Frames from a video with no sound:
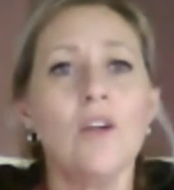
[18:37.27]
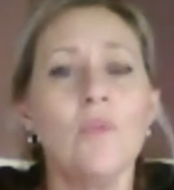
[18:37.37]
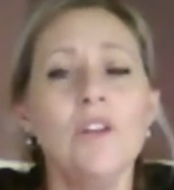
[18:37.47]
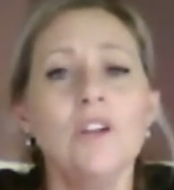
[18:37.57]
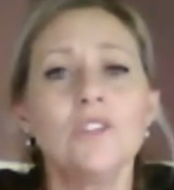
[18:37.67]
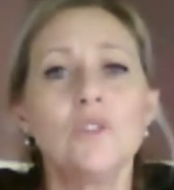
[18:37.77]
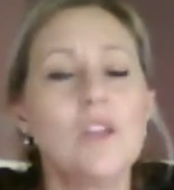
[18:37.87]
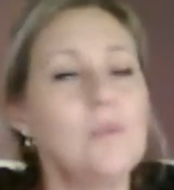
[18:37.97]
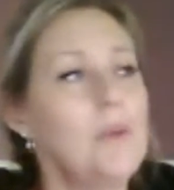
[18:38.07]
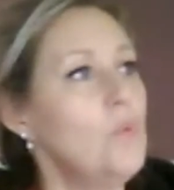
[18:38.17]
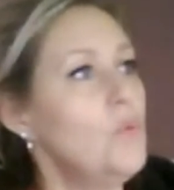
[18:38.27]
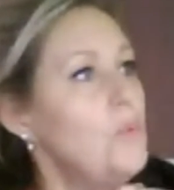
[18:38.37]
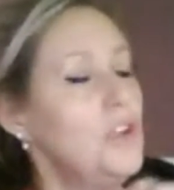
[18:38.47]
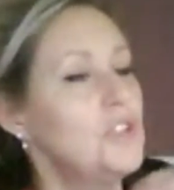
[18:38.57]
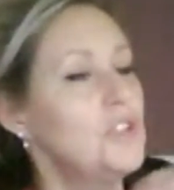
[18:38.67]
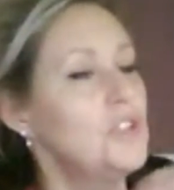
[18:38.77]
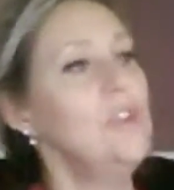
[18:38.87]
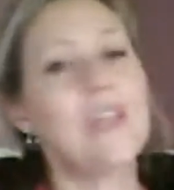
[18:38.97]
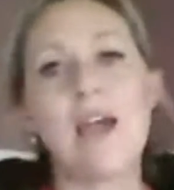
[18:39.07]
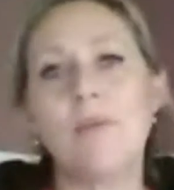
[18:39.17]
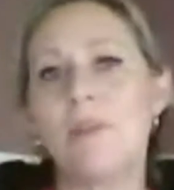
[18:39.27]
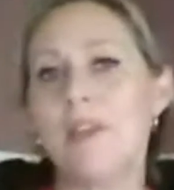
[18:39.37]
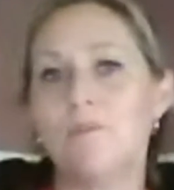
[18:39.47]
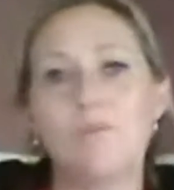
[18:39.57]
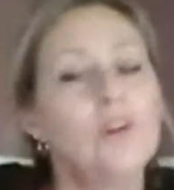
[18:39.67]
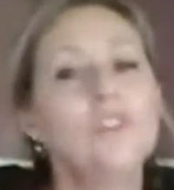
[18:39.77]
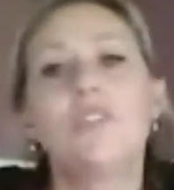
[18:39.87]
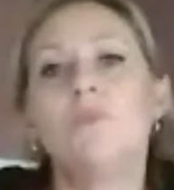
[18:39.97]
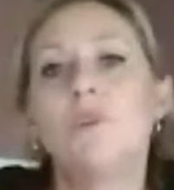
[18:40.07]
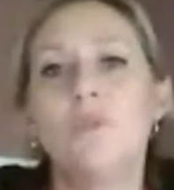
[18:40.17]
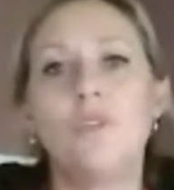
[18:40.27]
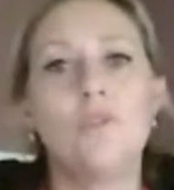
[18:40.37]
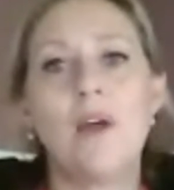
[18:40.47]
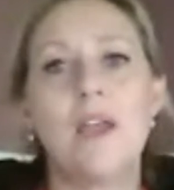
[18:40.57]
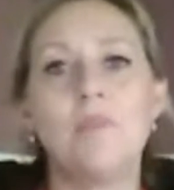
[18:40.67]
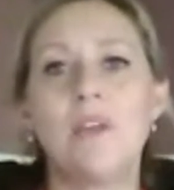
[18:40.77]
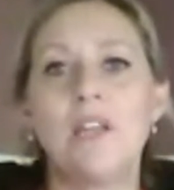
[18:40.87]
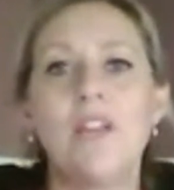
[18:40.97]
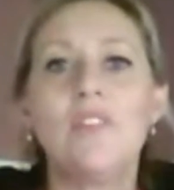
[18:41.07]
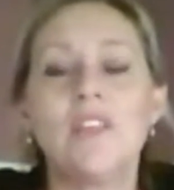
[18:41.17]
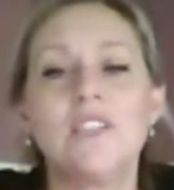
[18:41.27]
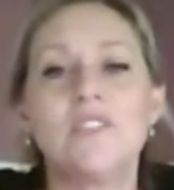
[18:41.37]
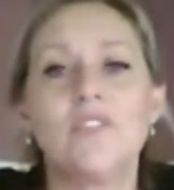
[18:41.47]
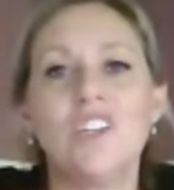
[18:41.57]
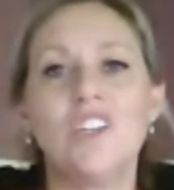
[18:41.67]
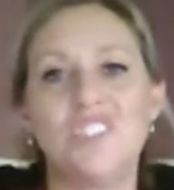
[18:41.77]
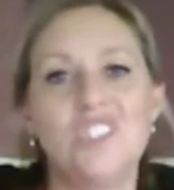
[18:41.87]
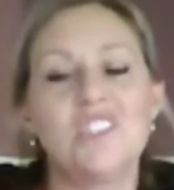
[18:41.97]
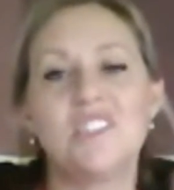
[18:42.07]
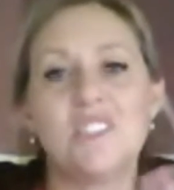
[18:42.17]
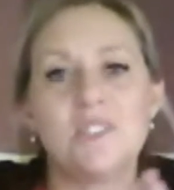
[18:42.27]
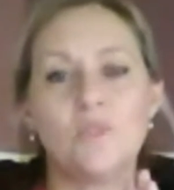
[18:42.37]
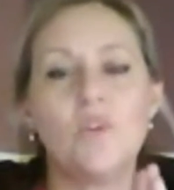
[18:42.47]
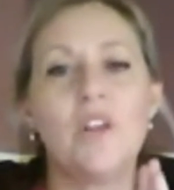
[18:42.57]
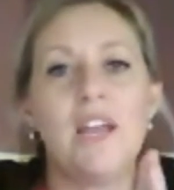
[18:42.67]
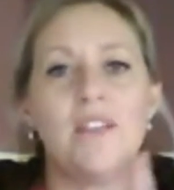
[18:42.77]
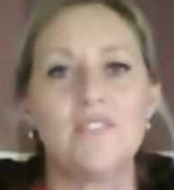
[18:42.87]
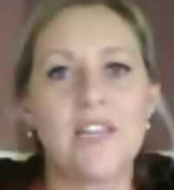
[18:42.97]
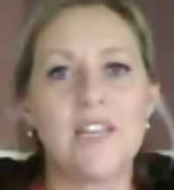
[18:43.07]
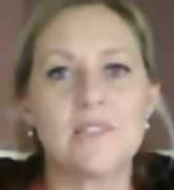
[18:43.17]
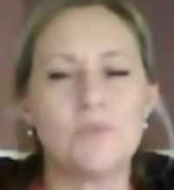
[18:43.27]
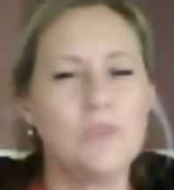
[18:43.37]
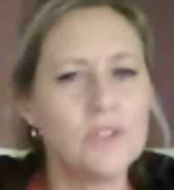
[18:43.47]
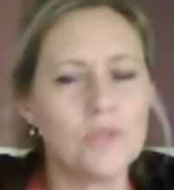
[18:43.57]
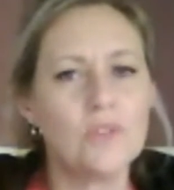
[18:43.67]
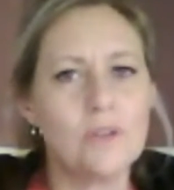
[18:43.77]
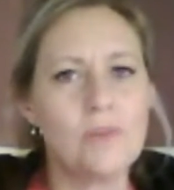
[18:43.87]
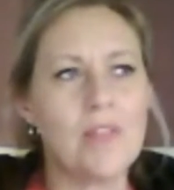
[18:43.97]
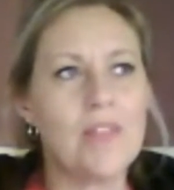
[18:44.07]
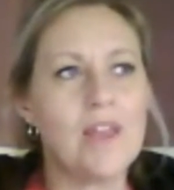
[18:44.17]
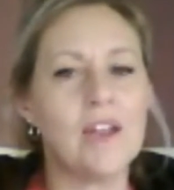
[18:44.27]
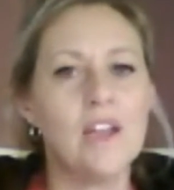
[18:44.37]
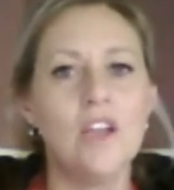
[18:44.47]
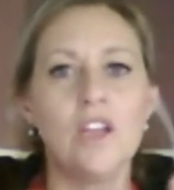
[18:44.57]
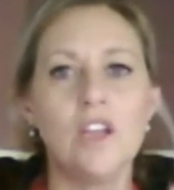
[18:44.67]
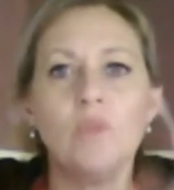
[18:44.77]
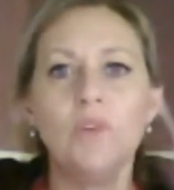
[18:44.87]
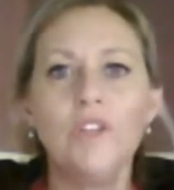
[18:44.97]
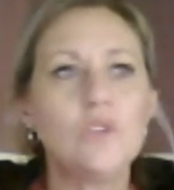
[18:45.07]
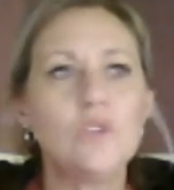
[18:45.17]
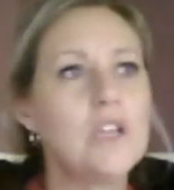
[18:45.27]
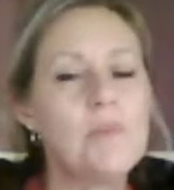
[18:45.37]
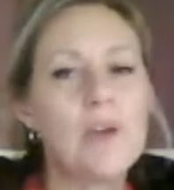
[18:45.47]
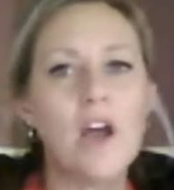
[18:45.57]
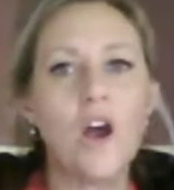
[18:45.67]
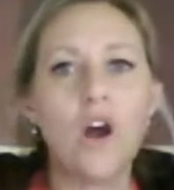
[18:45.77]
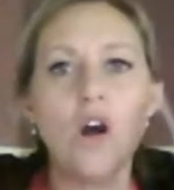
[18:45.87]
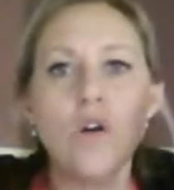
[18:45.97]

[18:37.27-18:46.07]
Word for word: and like we're not talking about a woman who's really happy and bonding well with her baby and everything is fine, she just doesn't want to have sex. We're not talking about that. You know, we're talking about a